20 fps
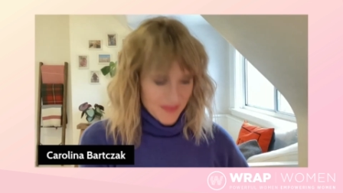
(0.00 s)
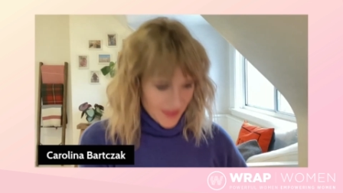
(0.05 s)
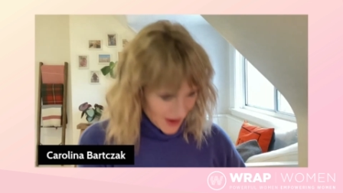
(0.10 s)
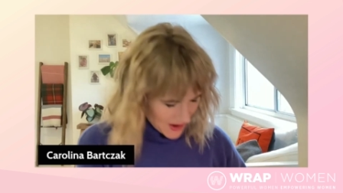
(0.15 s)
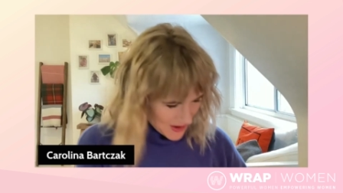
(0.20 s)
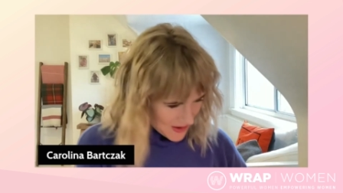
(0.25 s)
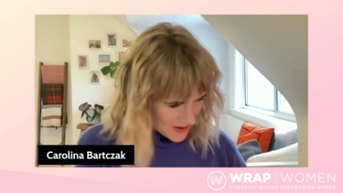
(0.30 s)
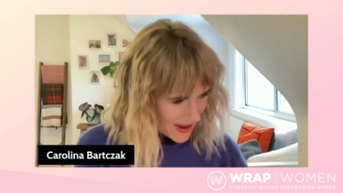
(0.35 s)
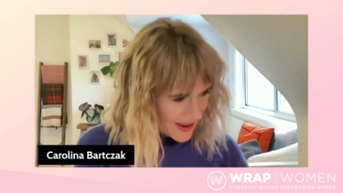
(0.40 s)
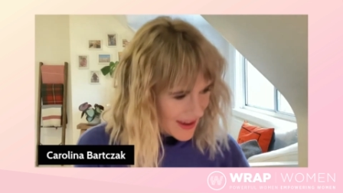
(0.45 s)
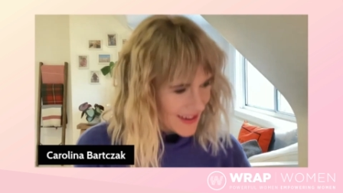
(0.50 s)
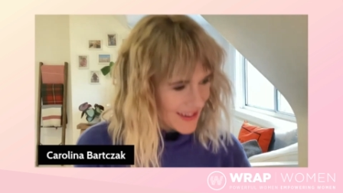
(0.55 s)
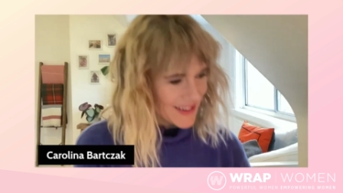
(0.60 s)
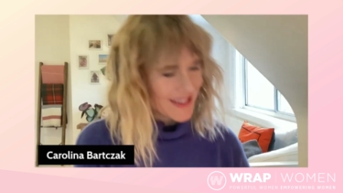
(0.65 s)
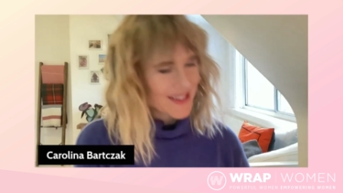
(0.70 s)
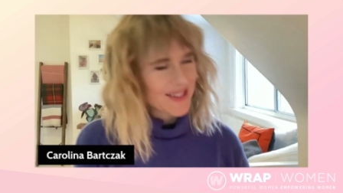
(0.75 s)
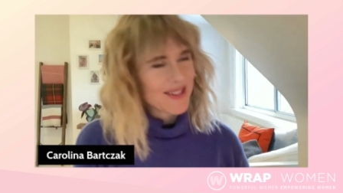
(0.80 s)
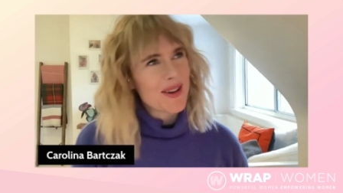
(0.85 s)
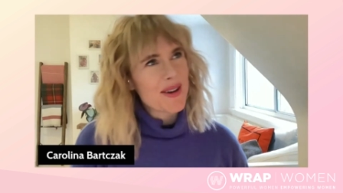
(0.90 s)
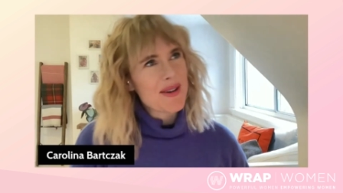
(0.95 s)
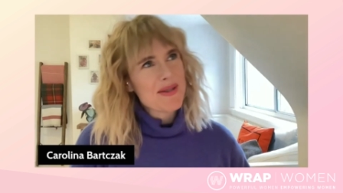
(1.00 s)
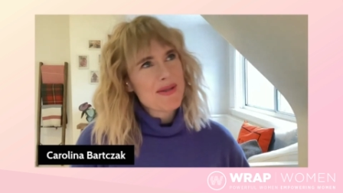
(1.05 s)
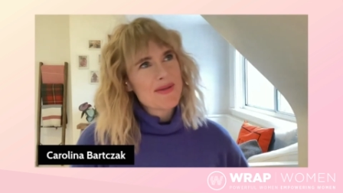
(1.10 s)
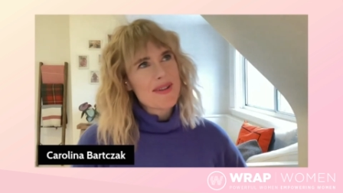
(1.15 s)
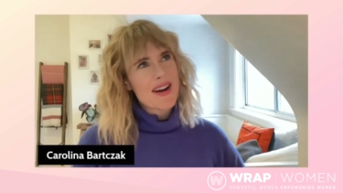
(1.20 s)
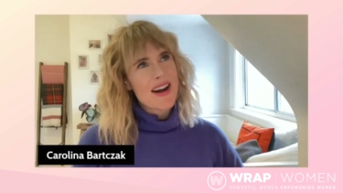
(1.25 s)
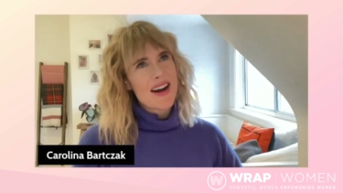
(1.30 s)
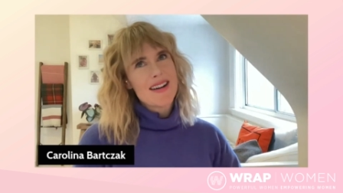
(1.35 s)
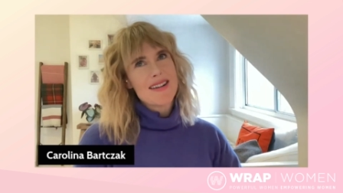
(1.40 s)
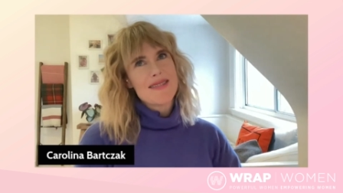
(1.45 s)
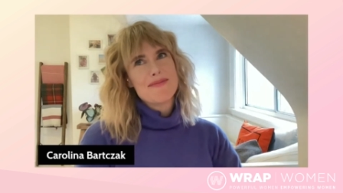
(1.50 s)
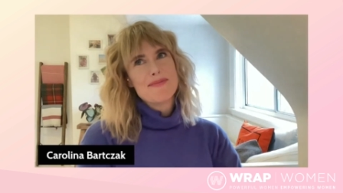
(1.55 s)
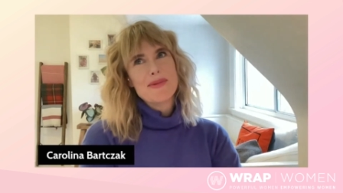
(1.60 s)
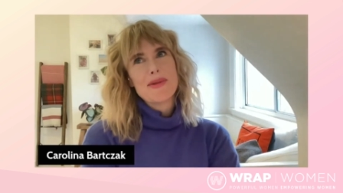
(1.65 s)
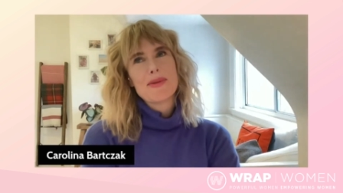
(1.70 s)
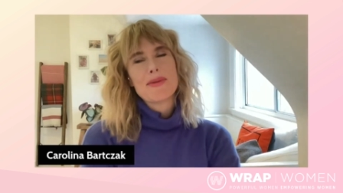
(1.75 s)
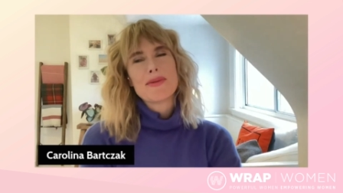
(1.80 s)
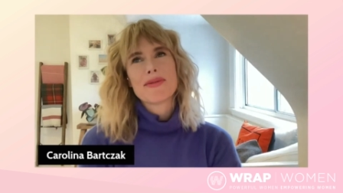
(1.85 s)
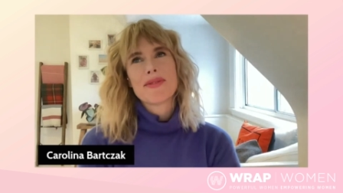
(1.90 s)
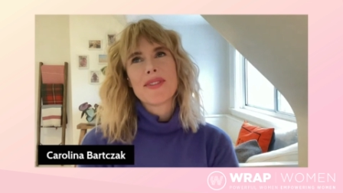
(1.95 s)
Okay, so uh,
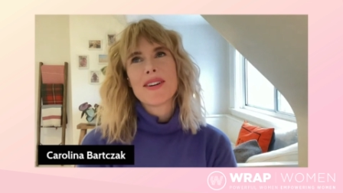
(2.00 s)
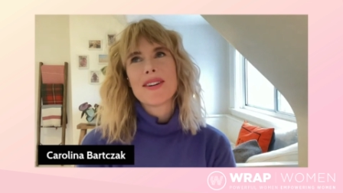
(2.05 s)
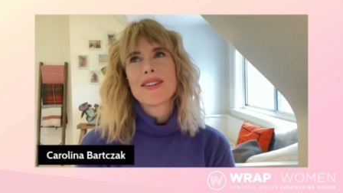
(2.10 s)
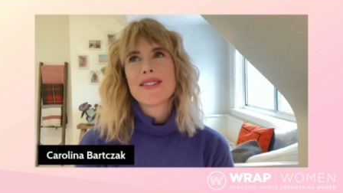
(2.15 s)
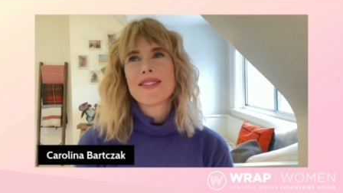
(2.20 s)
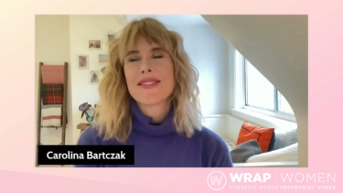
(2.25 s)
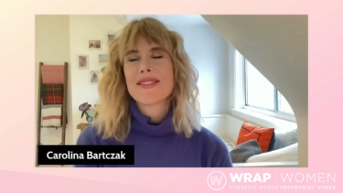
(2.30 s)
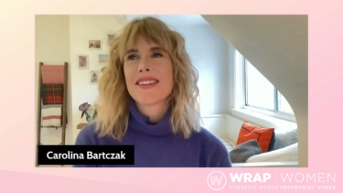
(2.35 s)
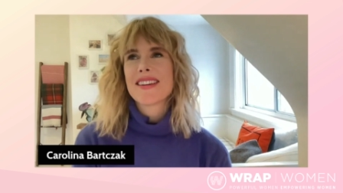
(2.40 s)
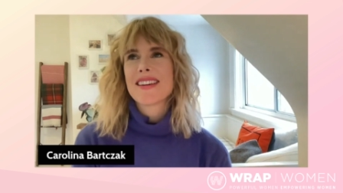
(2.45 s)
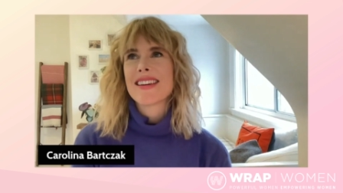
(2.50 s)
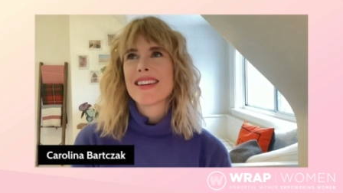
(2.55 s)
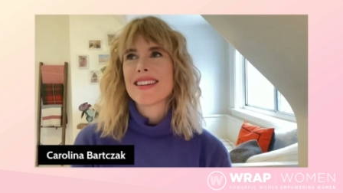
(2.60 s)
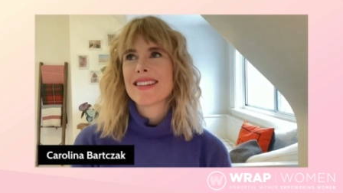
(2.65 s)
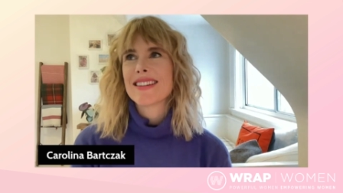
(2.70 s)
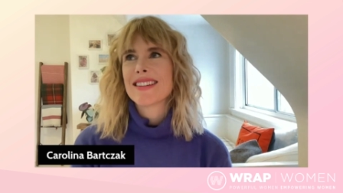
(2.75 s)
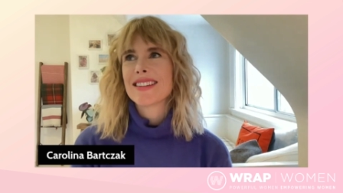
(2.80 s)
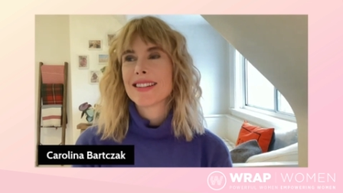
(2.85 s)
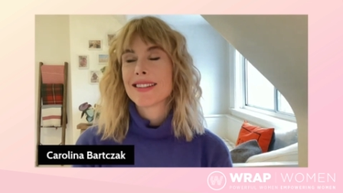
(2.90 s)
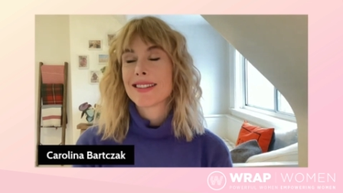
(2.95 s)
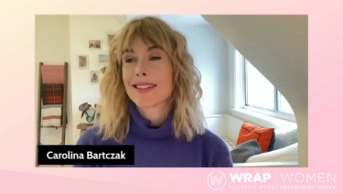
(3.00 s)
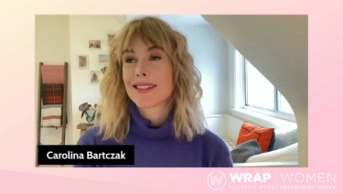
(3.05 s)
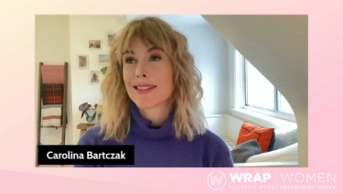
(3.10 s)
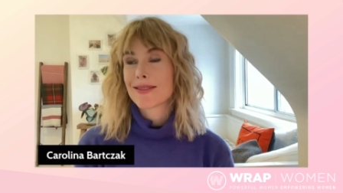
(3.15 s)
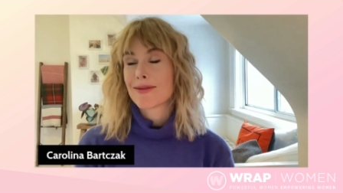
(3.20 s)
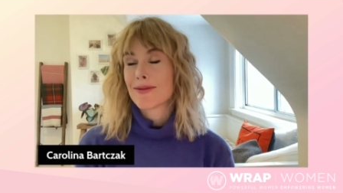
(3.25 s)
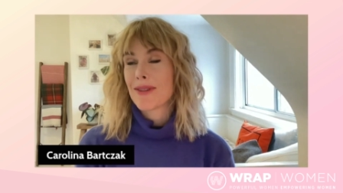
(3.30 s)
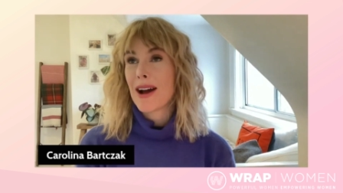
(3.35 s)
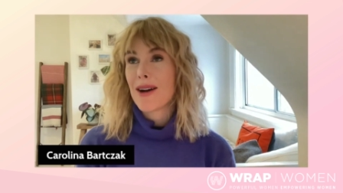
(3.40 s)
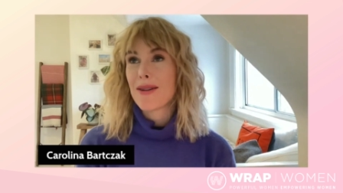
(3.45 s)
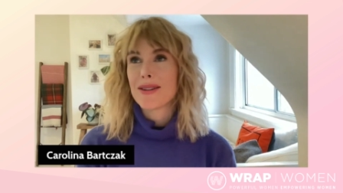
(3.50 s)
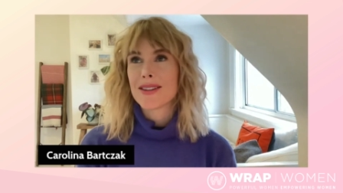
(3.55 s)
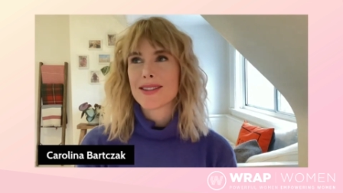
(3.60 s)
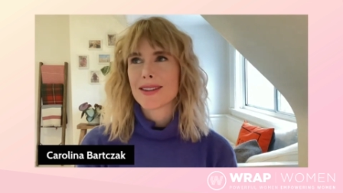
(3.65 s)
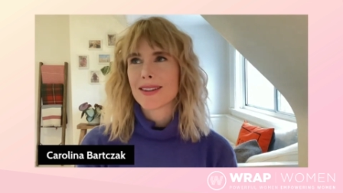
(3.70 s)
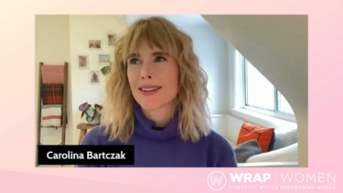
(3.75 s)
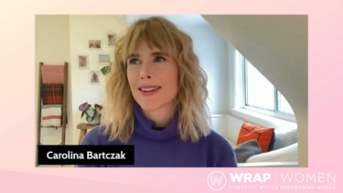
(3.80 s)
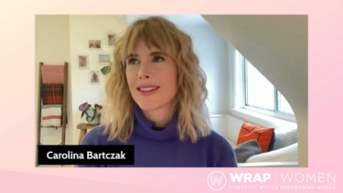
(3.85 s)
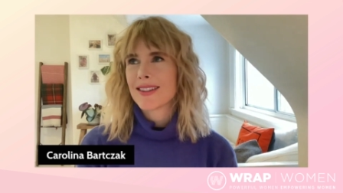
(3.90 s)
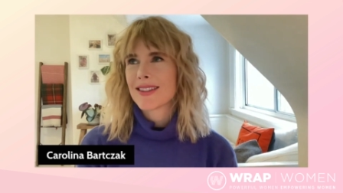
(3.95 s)
Moonfall is wow, it's
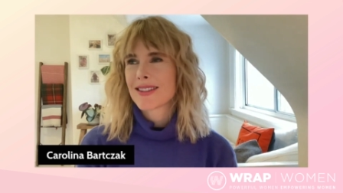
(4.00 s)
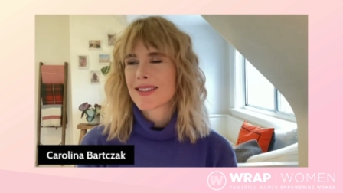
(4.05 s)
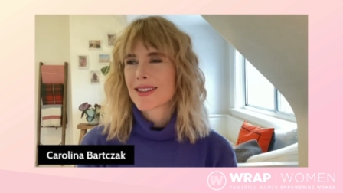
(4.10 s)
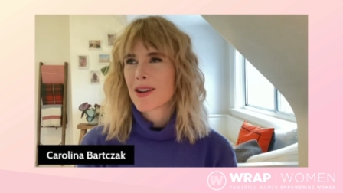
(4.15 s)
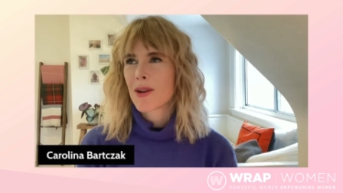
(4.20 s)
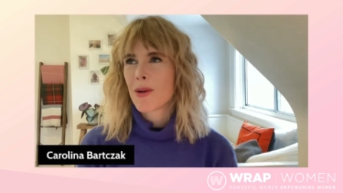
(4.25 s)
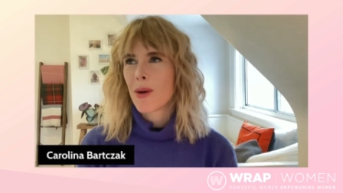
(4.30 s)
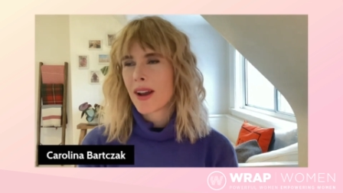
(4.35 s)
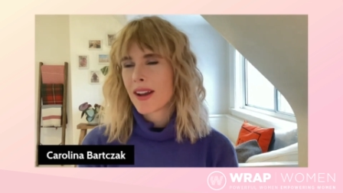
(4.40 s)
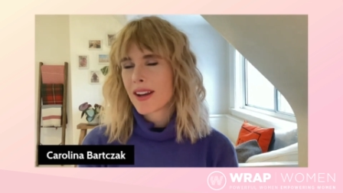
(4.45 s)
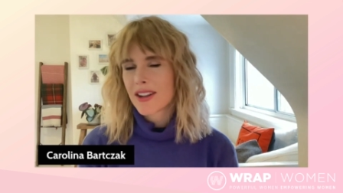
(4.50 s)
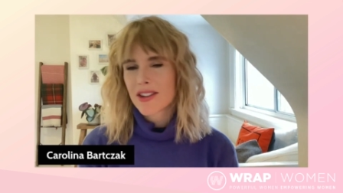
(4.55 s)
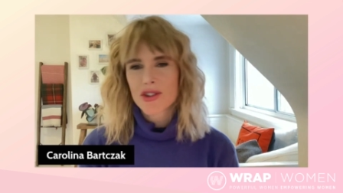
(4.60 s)
a, it's quite a